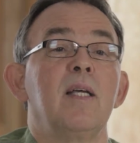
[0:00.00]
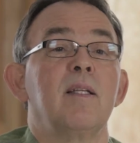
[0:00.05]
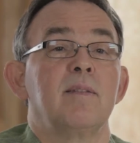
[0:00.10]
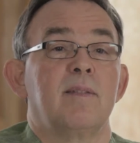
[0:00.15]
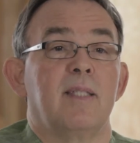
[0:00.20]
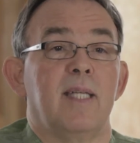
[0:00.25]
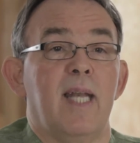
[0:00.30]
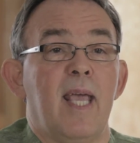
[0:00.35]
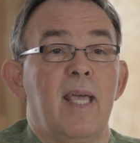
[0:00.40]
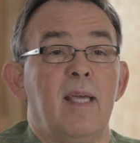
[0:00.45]

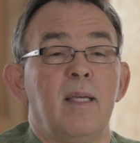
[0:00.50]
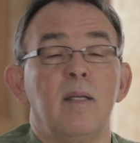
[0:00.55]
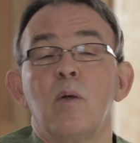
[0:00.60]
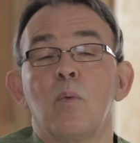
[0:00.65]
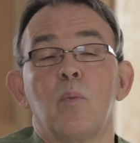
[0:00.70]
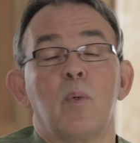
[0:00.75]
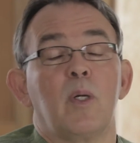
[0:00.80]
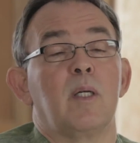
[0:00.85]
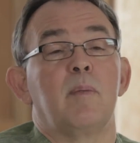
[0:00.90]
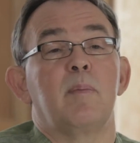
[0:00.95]
Today,
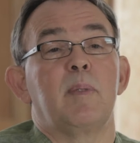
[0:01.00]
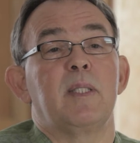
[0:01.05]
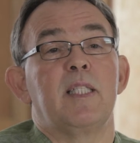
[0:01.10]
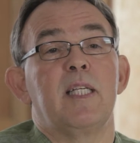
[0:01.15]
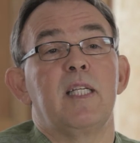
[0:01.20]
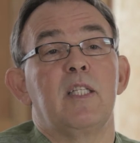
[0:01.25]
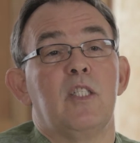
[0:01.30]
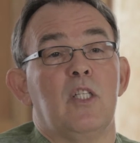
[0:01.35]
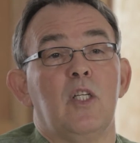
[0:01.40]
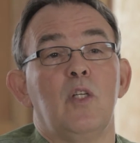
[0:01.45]
we're going to be
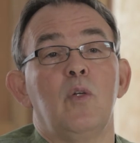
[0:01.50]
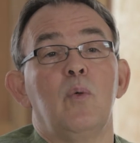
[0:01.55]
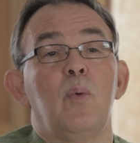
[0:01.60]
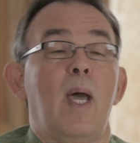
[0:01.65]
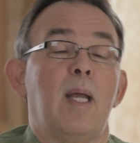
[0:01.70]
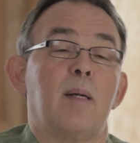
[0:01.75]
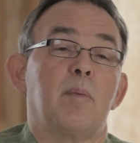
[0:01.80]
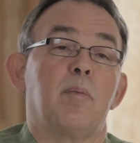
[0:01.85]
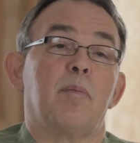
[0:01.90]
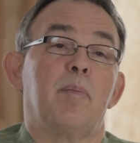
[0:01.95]
teaching you
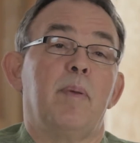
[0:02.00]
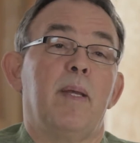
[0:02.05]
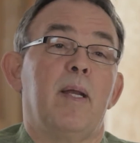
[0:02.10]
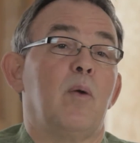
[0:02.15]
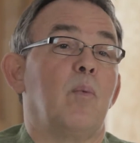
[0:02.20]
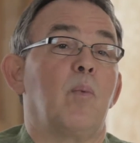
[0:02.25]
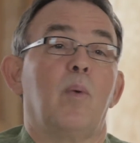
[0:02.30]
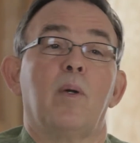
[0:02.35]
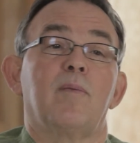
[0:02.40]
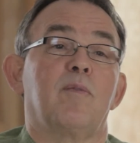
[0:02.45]
how to prepare
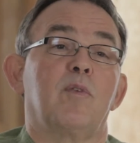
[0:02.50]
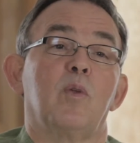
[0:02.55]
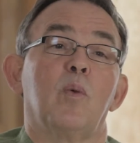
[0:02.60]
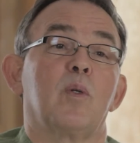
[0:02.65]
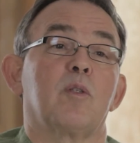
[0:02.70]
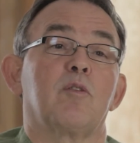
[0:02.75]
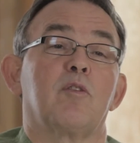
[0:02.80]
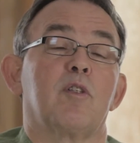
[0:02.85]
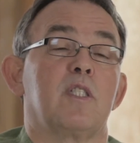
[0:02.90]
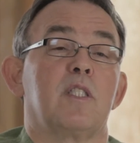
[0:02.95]
one of
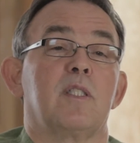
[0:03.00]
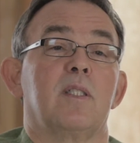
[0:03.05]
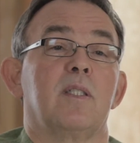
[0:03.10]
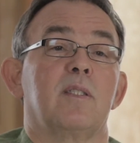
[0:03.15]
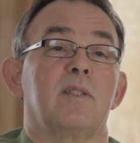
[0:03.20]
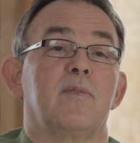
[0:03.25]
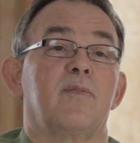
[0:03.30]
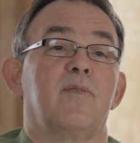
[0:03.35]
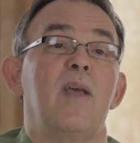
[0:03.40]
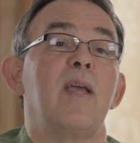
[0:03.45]
Lord
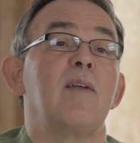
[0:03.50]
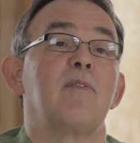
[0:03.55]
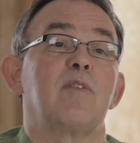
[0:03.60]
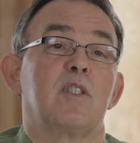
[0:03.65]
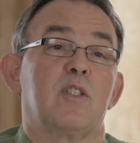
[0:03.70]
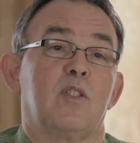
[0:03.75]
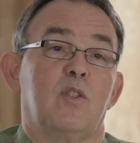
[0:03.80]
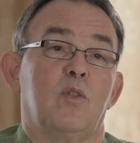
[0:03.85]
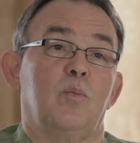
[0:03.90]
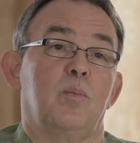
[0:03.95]
Krishna's
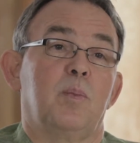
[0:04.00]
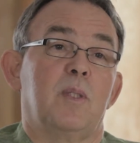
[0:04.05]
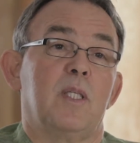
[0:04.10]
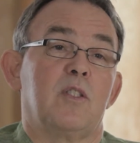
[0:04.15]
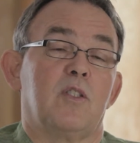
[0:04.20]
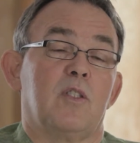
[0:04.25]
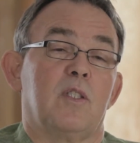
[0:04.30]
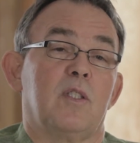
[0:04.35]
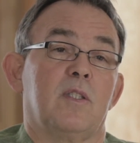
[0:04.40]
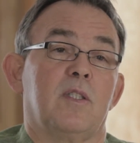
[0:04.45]
favorite soup
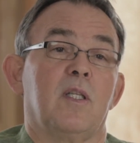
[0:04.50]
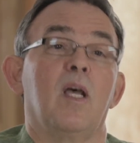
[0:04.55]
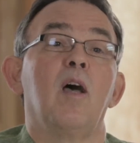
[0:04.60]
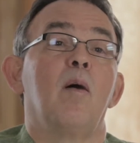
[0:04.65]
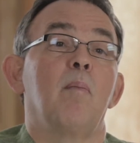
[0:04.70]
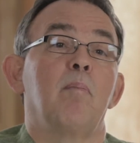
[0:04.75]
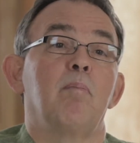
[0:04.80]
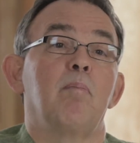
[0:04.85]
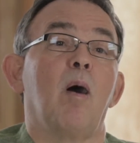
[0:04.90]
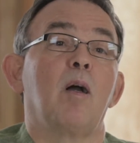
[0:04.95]
dishes,
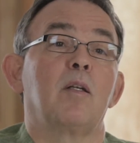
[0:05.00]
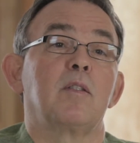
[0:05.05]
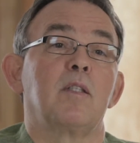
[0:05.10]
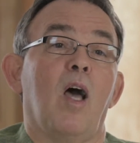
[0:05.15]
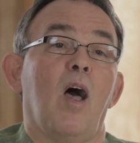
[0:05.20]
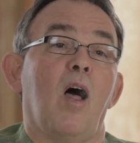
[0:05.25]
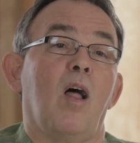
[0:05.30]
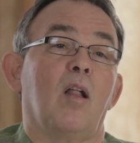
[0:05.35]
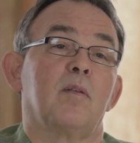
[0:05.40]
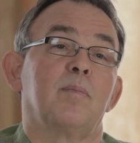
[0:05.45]
Mung
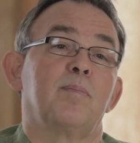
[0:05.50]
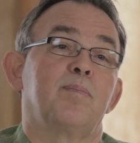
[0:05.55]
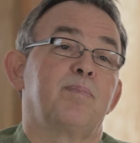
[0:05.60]
Dhal.